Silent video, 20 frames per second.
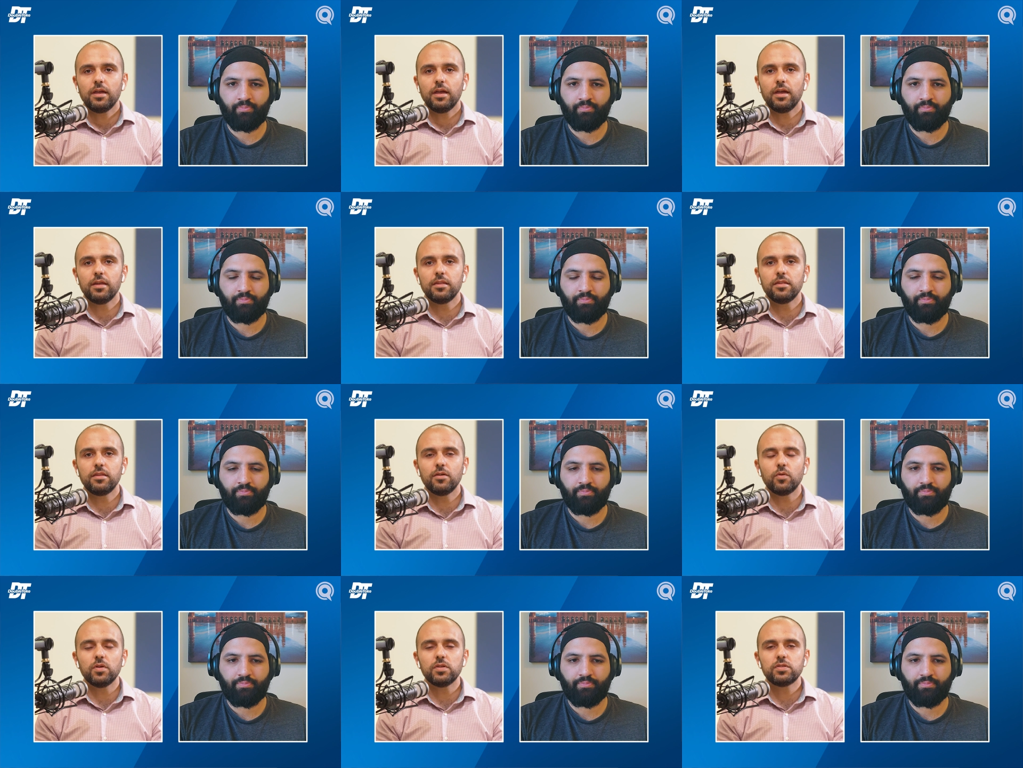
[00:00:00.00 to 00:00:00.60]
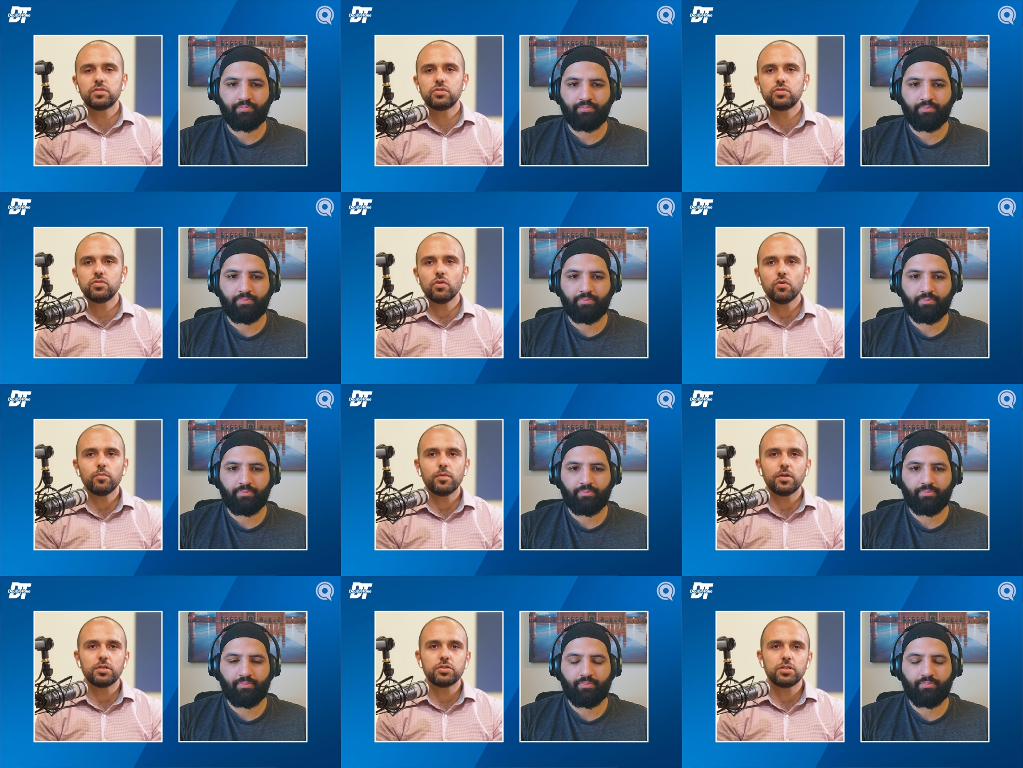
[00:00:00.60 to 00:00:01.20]
Speaker 1: and there was so
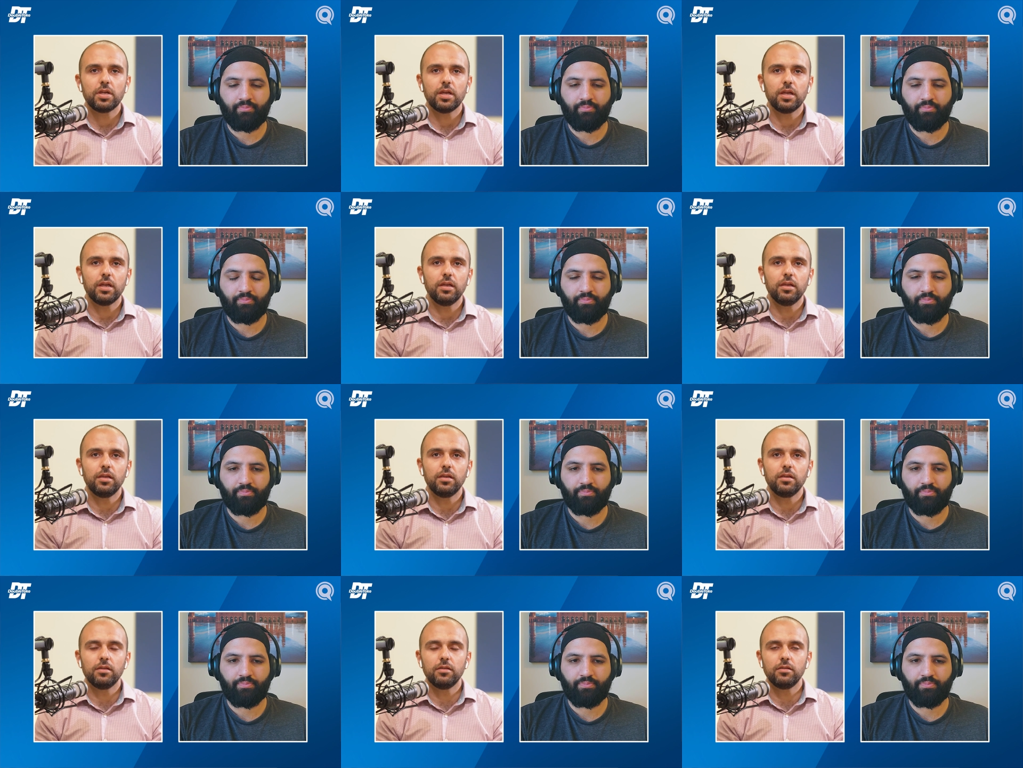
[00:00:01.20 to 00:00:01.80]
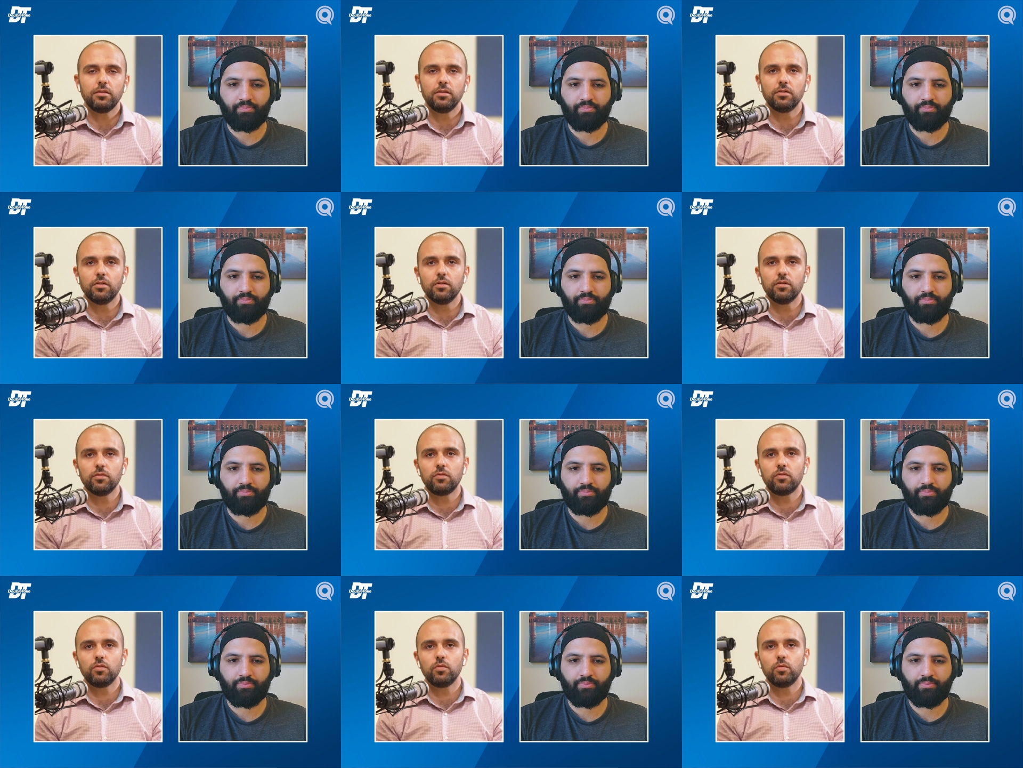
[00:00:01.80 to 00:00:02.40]
much hate, you know,
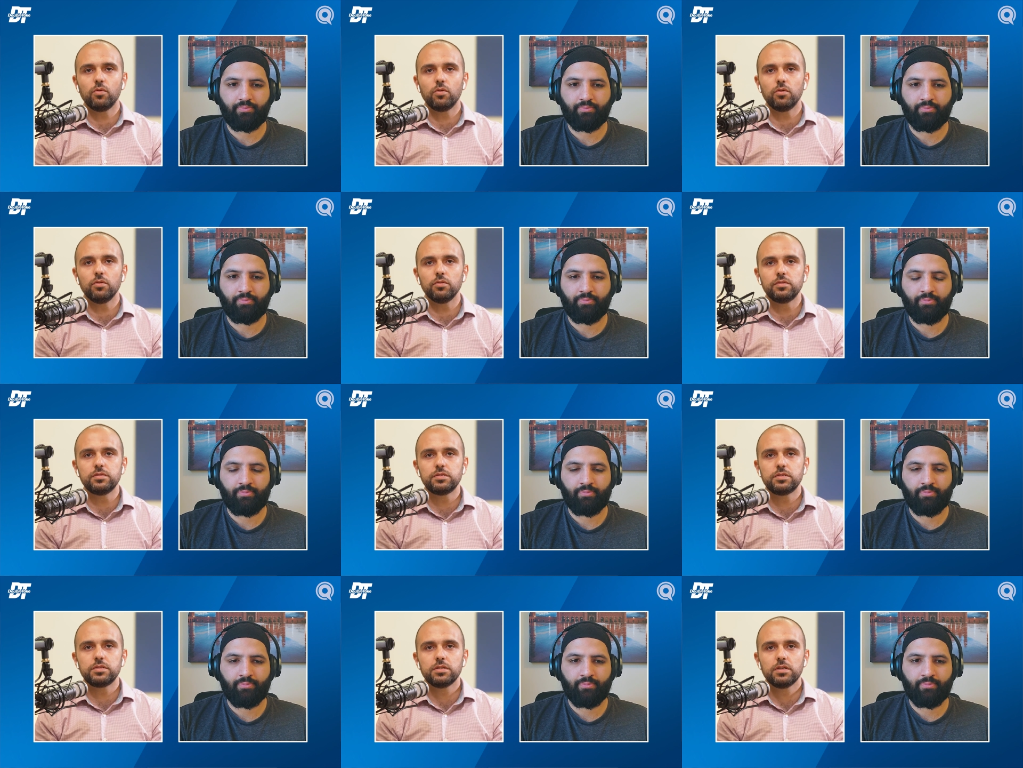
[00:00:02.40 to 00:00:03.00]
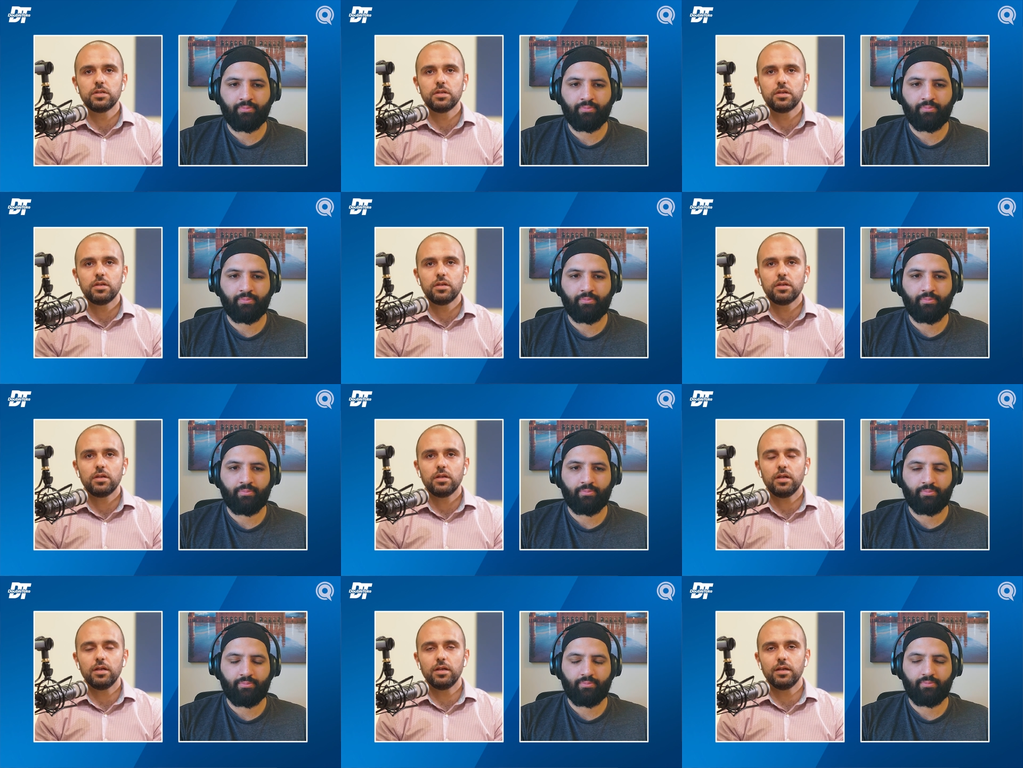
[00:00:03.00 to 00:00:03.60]
towards
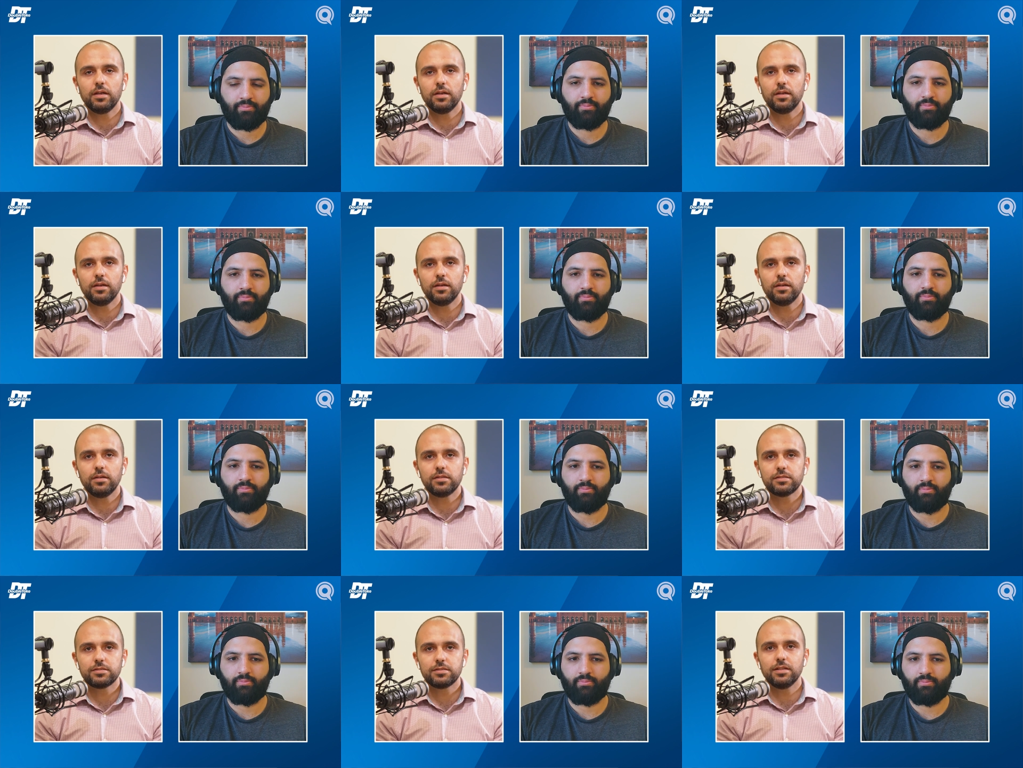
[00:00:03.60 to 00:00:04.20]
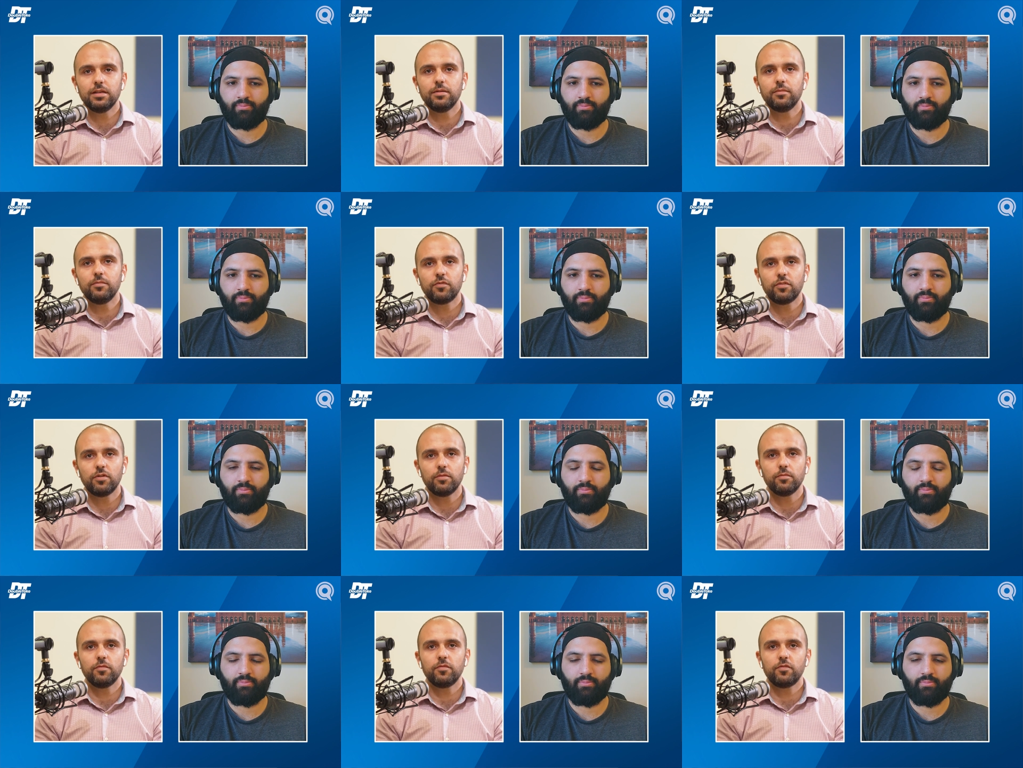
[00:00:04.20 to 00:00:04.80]
uh, Islam
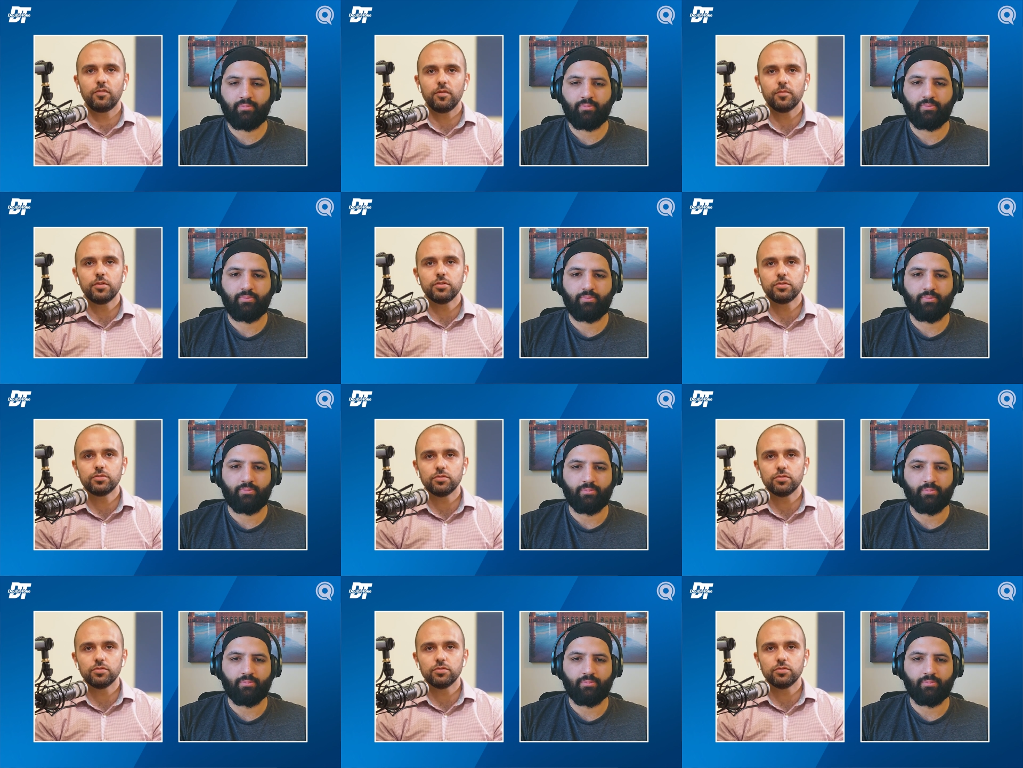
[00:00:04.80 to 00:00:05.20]
from from the